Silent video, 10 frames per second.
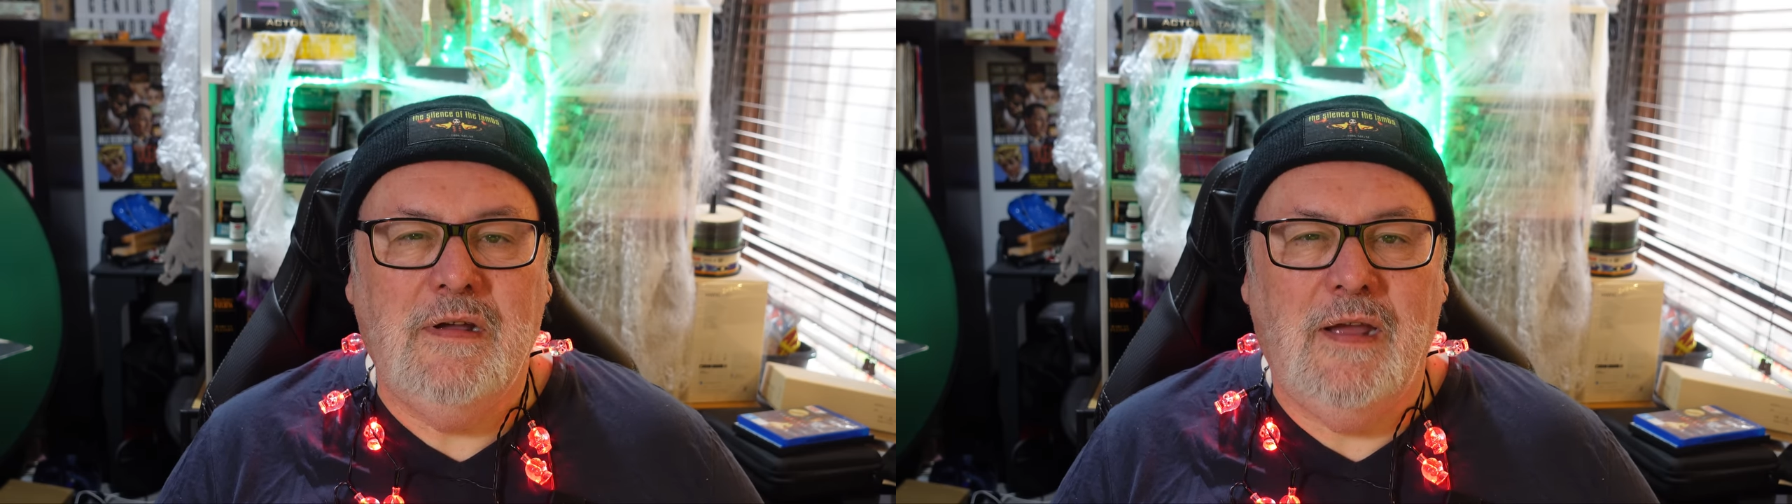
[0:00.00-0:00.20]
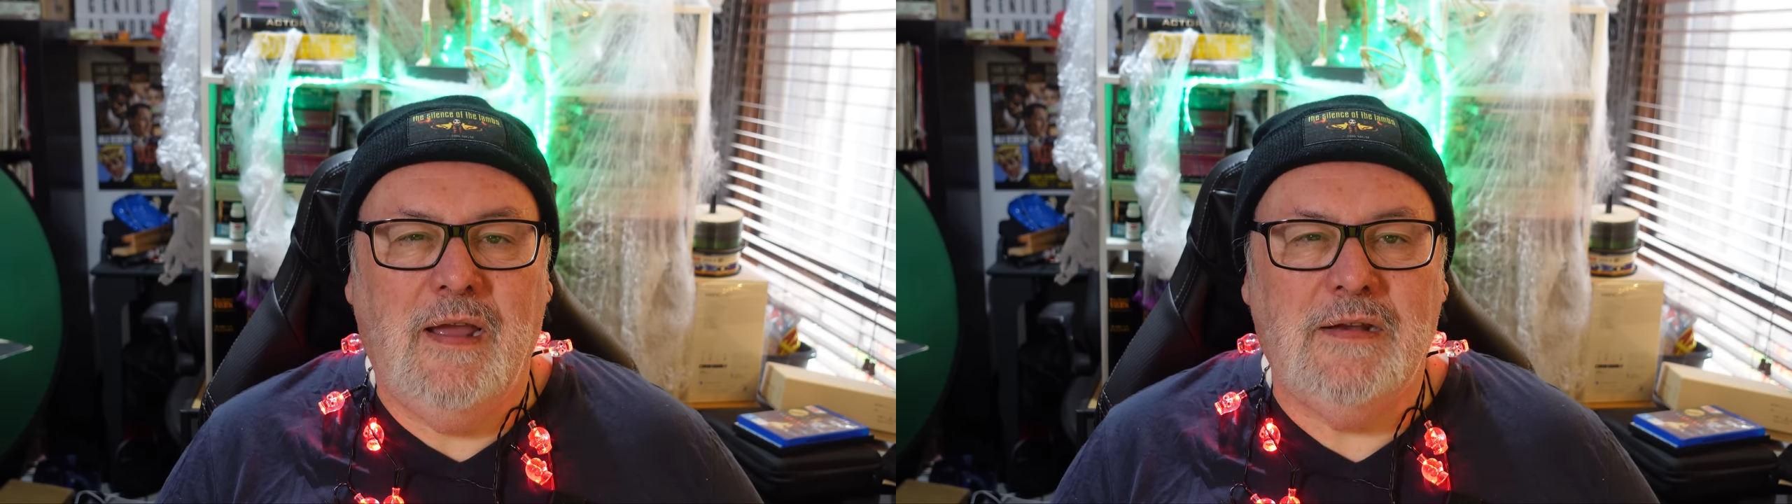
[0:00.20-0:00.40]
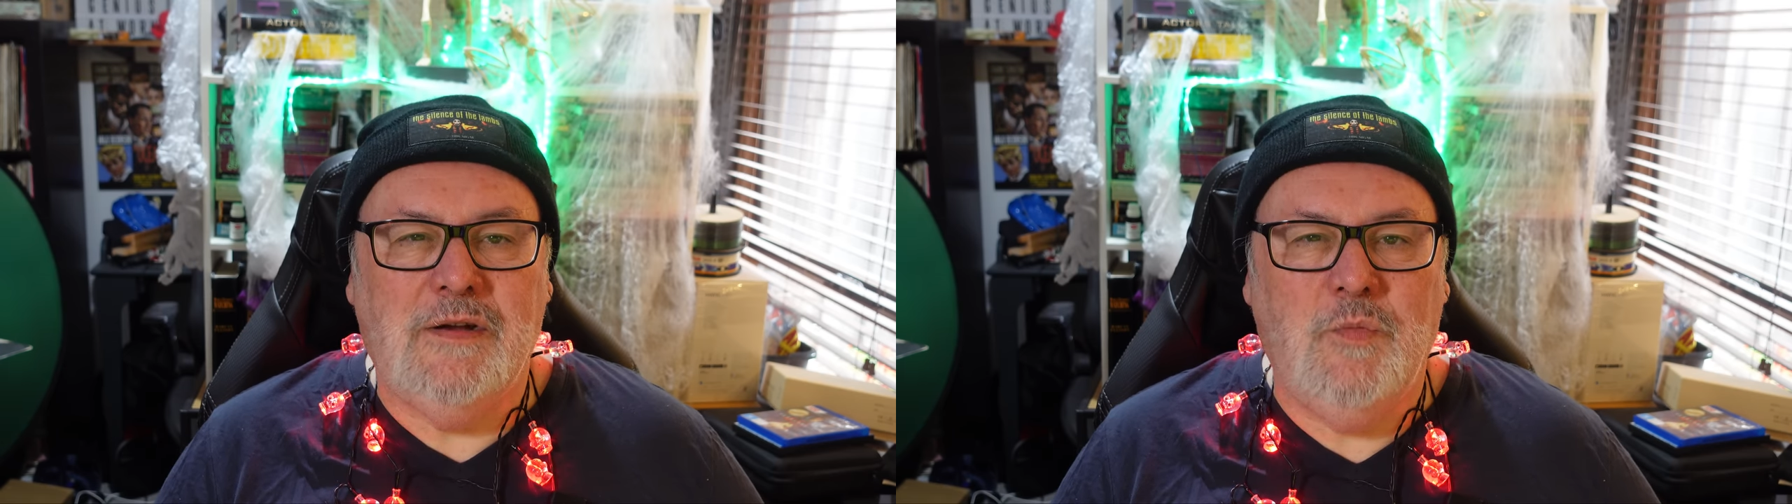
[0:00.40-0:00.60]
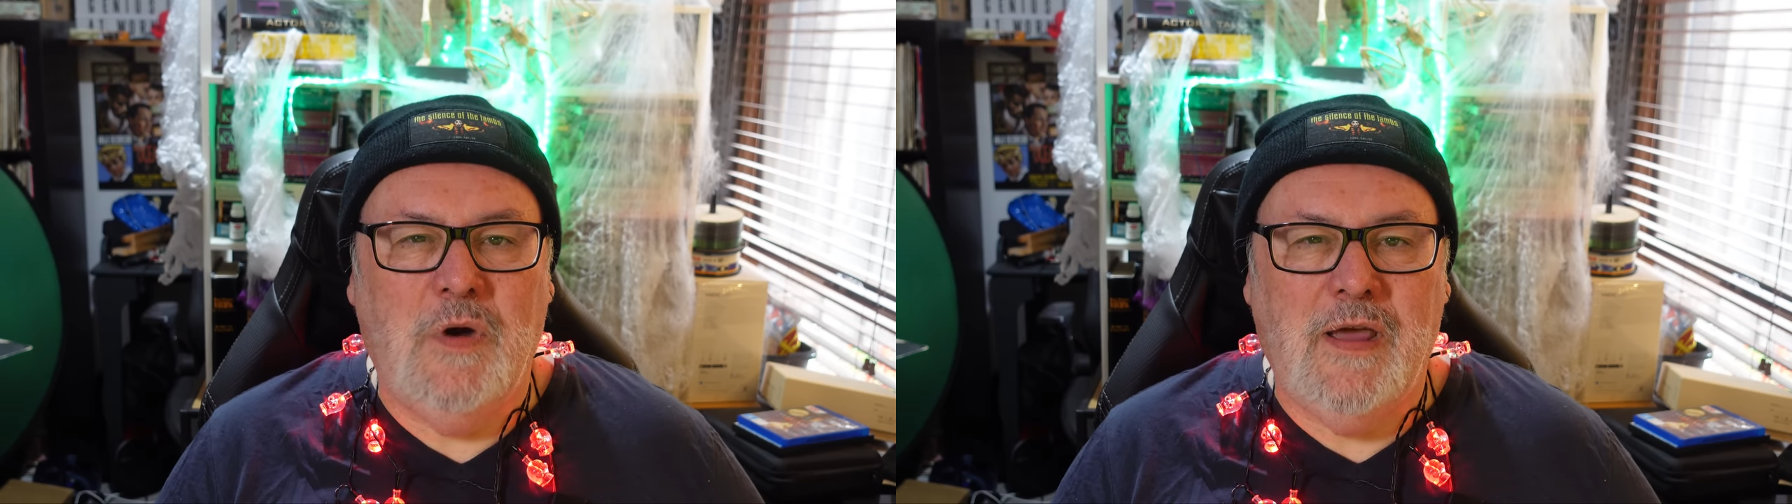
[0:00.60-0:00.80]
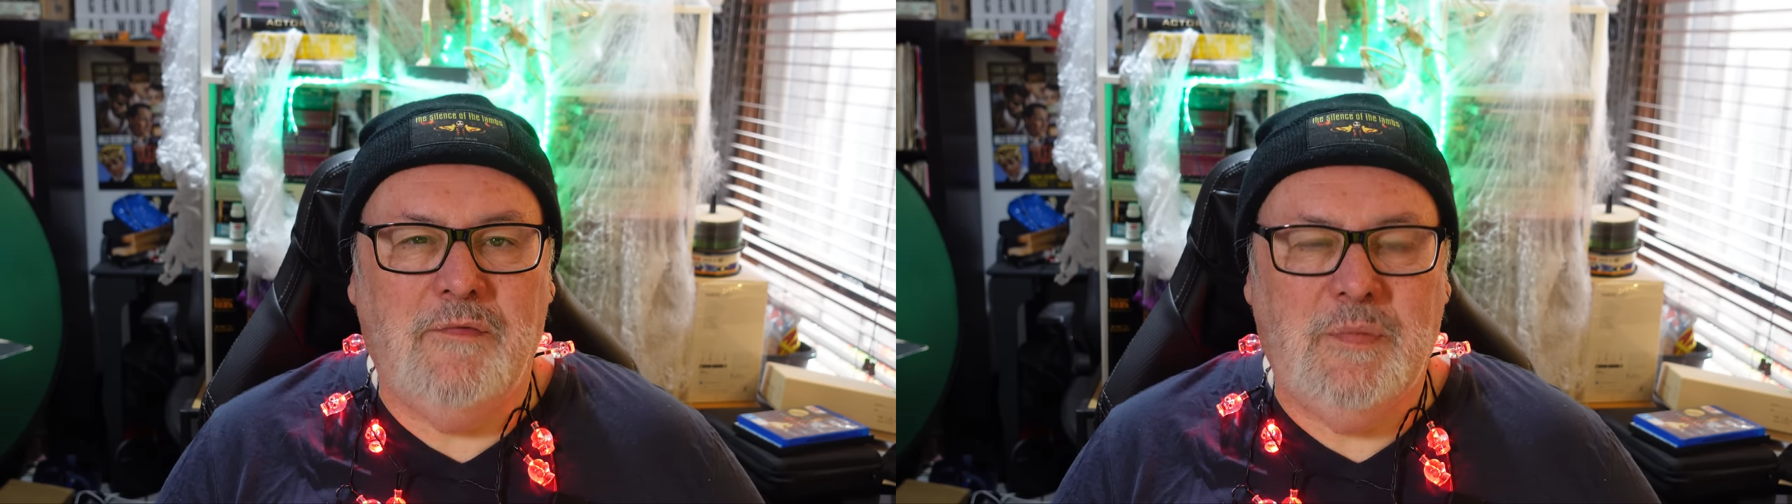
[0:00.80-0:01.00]
and I
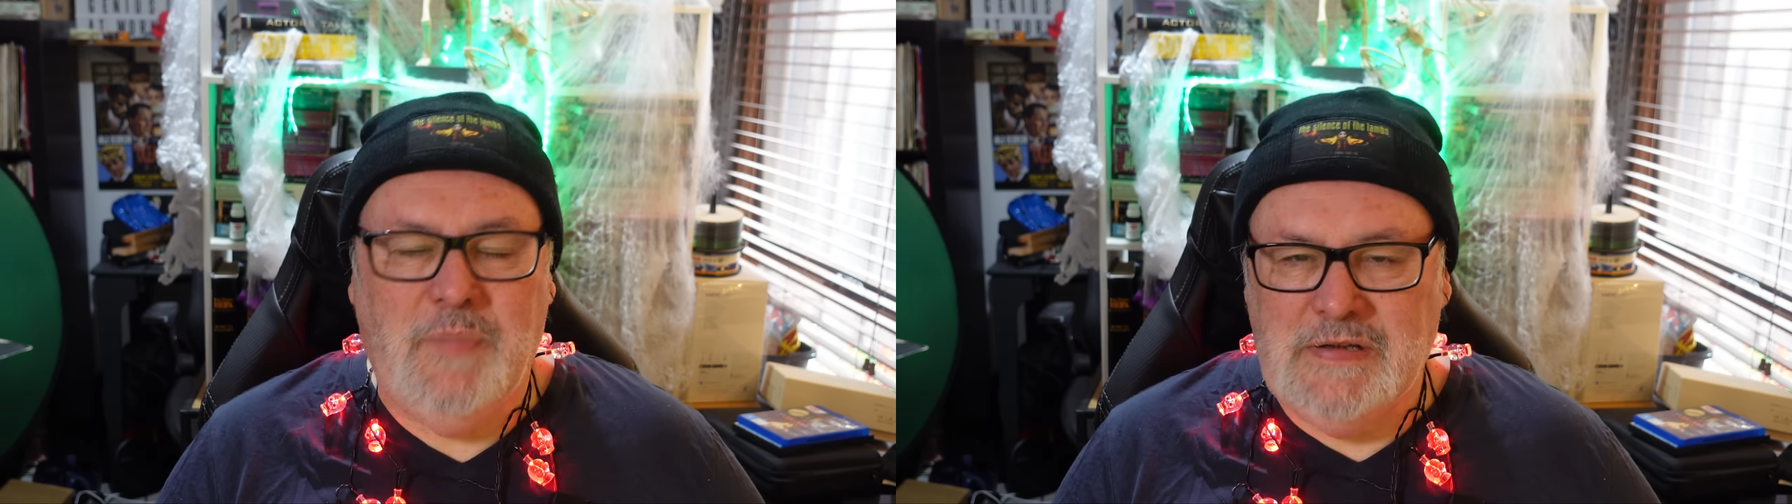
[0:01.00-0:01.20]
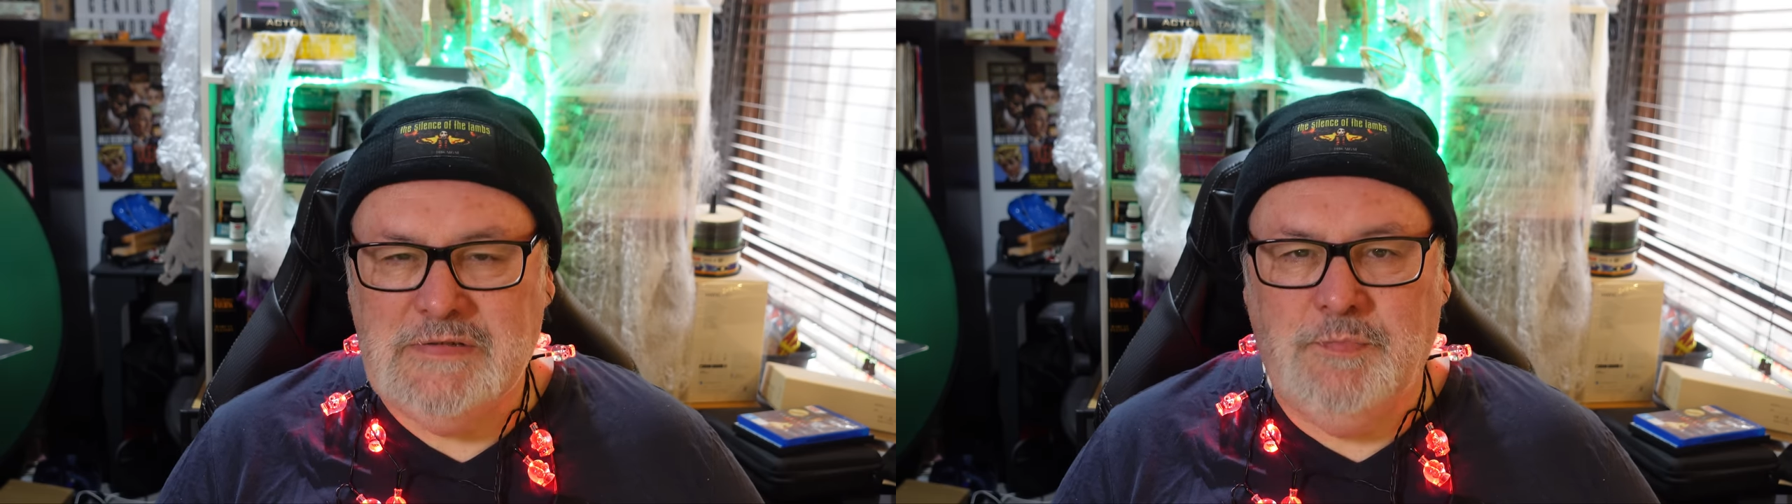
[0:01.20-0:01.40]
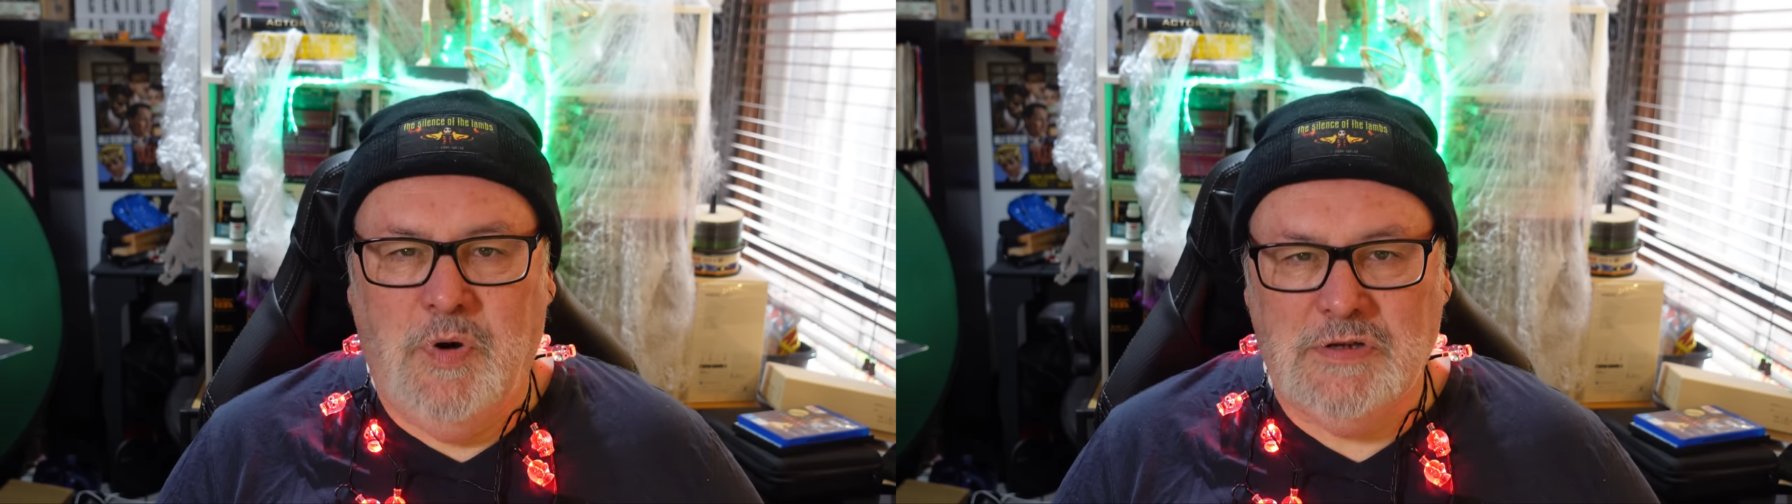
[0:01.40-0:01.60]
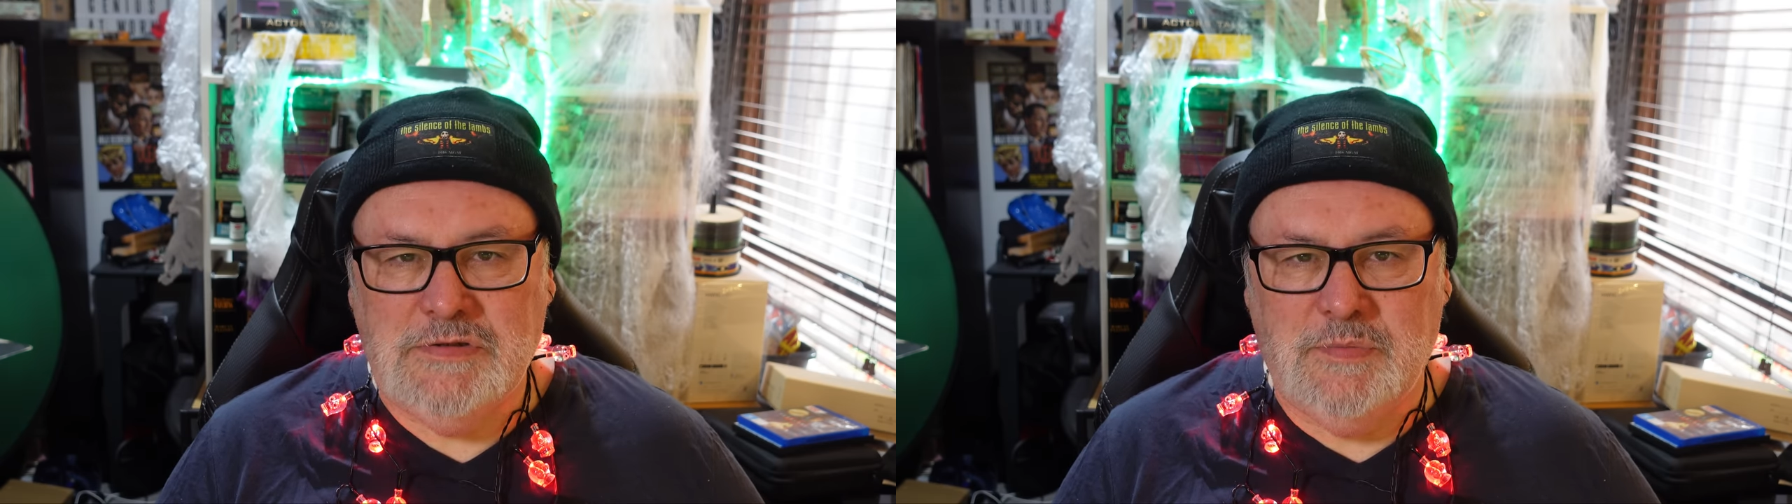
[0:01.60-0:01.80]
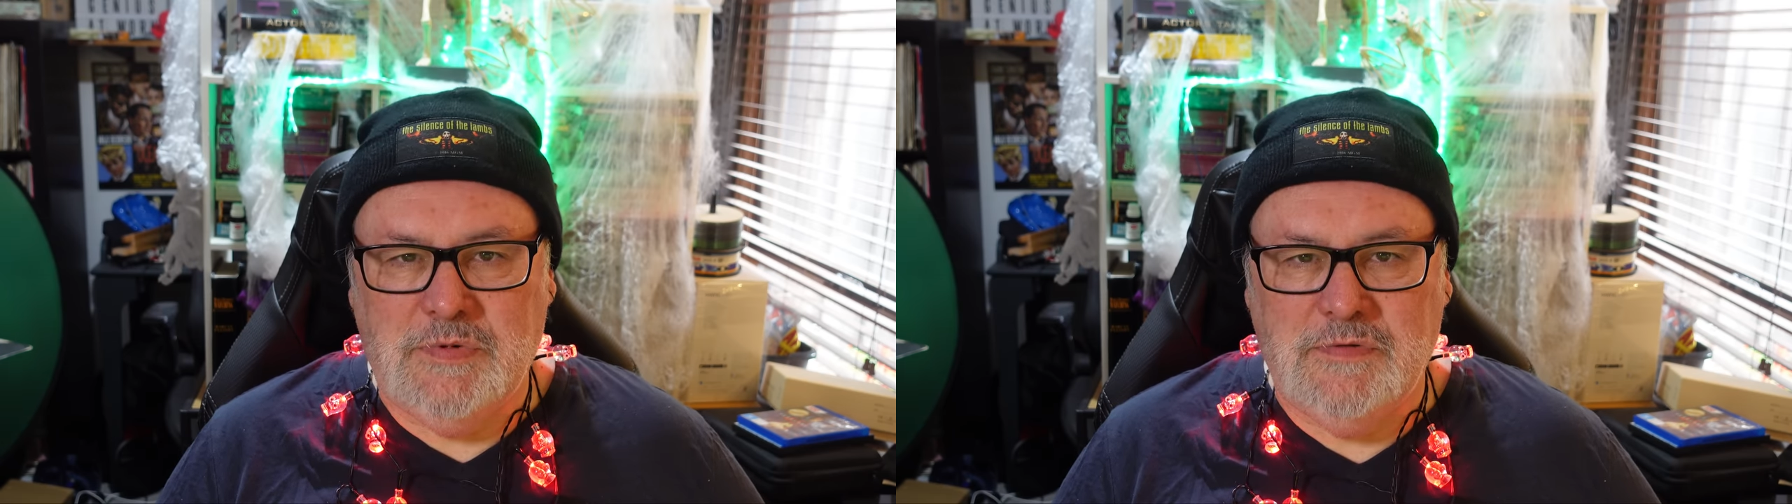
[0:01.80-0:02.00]
want to have the best
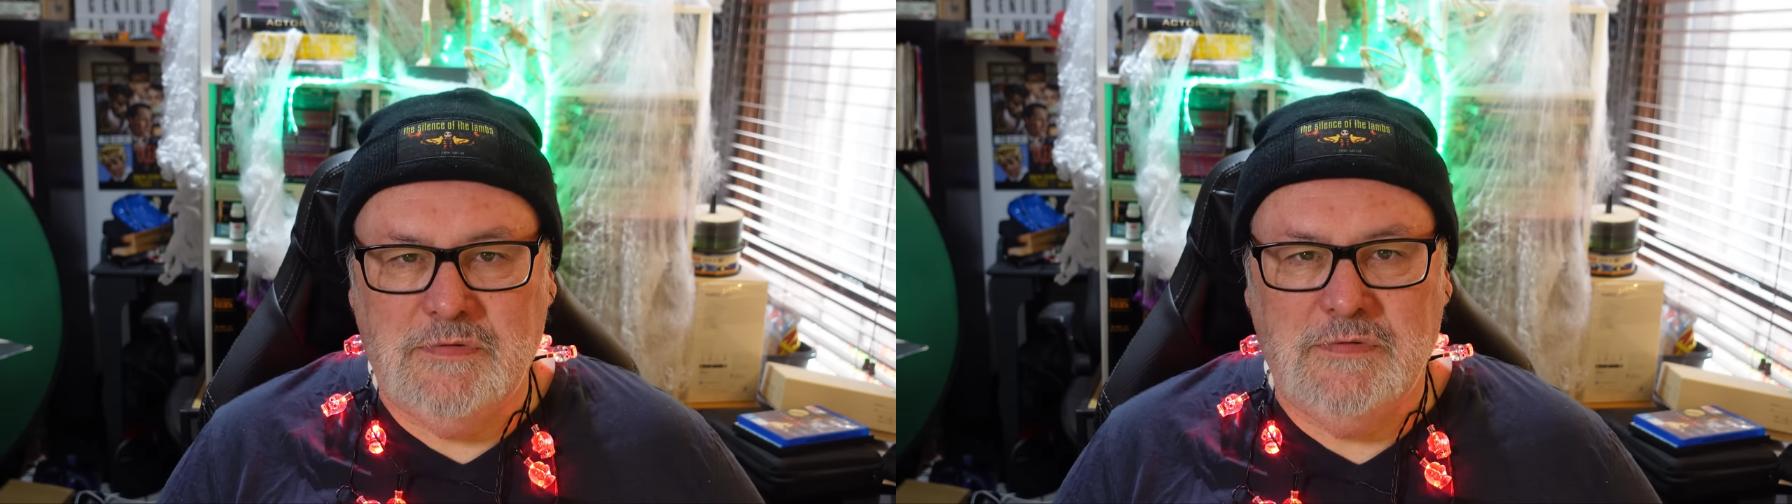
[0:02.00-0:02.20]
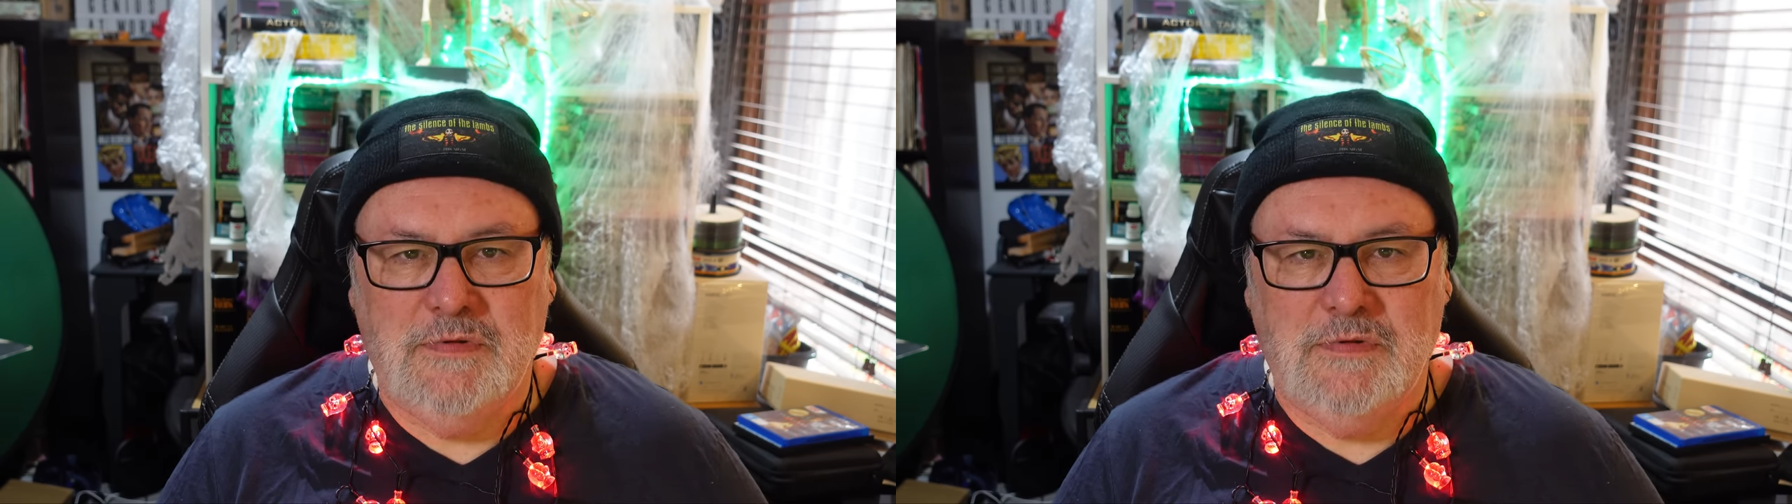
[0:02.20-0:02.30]
possible